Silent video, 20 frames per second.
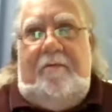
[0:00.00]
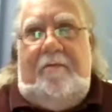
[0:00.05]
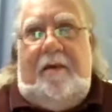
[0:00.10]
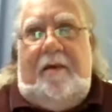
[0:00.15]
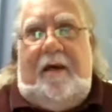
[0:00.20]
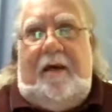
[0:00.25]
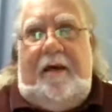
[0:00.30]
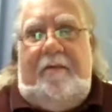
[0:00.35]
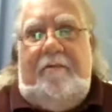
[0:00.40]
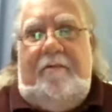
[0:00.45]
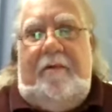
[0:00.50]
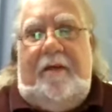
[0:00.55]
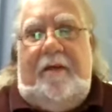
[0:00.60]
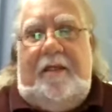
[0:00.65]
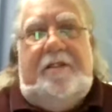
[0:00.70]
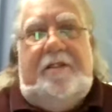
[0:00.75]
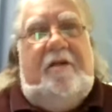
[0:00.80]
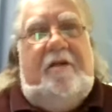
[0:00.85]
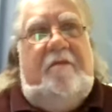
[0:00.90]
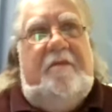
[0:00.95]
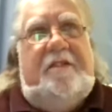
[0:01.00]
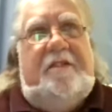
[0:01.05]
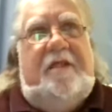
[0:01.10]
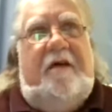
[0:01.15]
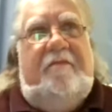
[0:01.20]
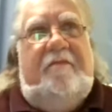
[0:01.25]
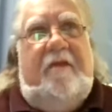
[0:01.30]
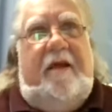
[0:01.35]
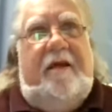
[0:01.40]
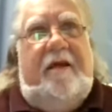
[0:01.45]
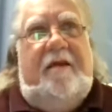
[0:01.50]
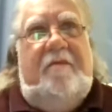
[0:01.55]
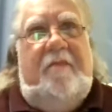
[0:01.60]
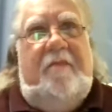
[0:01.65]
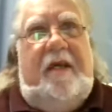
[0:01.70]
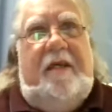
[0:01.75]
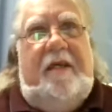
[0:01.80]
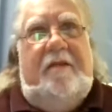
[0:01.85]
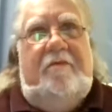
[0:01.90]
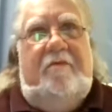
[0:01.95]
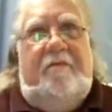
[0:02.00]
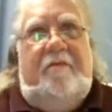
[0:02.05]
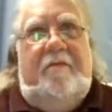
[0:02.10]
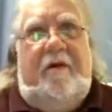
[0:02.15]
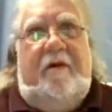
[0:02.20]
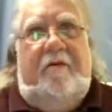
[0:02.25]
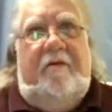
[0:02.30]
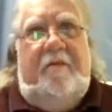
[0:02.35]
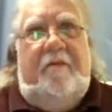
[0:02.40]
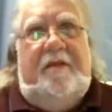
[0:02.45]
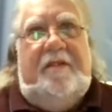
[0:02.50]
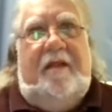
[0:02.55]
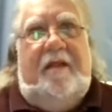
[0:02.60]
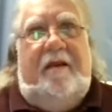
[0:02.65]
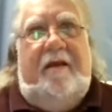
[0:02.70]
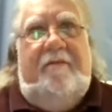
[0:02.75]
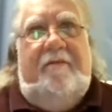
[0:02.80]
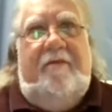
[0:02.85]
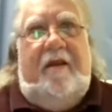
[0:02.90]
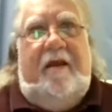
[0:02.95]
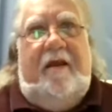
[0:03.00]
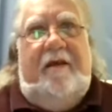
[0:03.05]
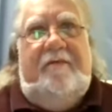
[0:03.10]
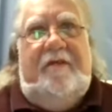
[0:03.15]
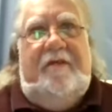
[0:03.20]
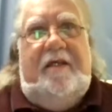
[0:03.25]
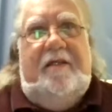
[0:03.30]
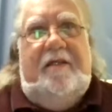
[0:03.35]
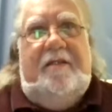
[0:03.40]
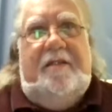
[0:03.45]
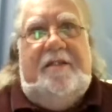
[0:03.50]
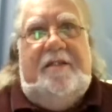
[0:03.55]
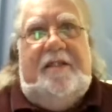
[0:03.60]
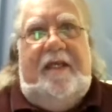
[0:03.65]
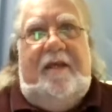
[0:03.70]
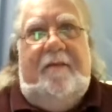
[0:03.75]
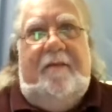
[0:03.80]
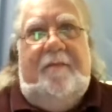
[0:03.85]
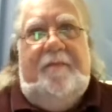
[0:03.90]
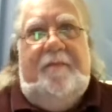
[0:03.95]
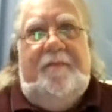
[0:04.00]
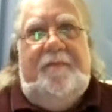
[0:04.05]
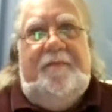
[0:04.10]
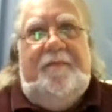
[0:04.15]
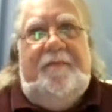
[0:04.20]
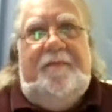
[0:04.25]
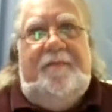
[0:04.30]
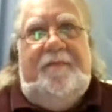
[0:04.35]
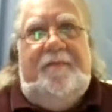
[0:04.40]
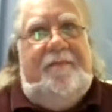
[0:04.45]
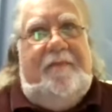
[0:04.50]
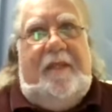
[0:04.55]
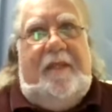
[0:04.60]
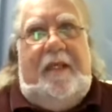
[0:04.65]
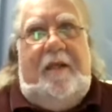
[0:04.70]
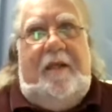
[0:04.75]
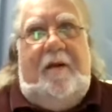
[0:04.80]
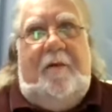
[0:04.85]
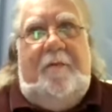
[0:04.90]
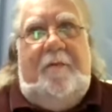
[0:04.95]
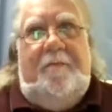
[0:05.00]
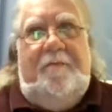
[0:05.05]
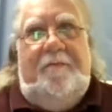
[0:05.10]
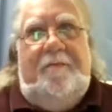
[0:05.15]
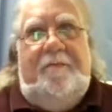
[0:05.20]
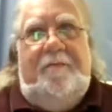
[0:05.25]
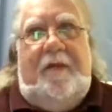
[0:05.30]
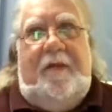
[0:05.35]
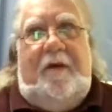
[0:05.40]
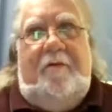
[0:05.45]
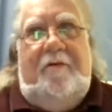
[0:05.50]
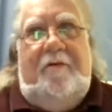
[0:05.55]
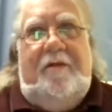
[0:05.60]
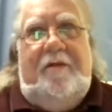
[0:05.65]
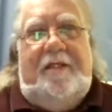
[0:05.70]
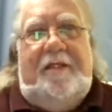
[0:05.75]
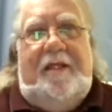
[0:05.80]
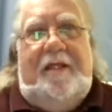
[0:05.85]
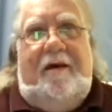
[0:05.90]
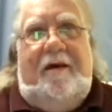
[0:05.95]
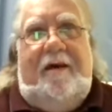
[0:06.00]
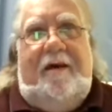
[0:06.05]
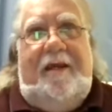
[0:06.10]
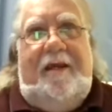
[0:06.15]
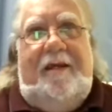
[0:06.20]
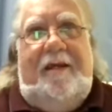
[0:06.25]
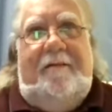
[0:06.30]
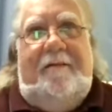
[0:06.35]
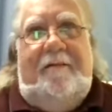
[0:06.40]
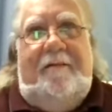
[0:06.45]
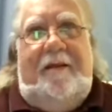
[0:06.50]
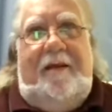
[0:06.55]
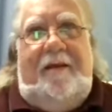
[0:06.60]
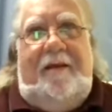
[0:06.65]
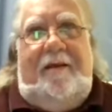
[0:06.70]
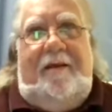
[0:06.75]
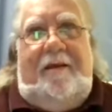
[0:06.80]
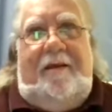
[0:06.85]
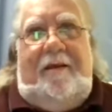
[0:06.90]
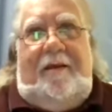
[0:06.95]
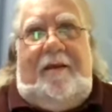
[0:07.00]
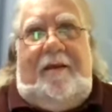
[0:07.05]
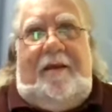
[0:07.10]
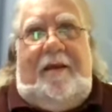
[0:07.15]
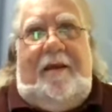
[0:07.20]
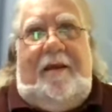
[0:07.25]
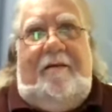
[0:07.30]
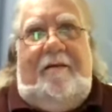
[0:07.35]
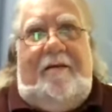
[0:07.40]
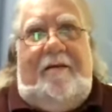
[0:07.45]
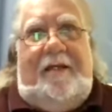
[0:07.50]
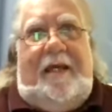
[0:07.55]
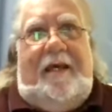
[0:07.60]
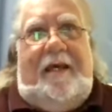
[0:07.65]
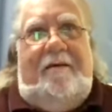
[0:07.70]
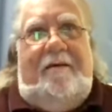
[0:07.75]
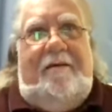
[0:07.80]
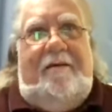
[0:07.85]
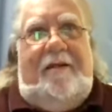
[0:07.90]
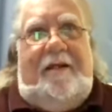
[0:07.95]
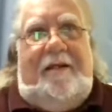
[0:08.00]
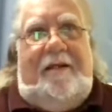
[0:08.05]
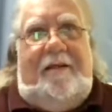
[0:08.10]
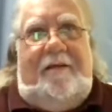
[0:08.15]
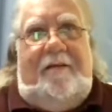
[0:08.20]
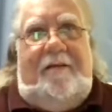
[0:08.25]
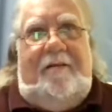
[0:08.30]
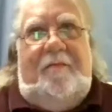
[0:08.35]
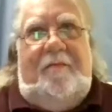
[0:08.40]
I would consider myself a lucky man to have known him at the level I did, to see him, out of the tie and hair down and,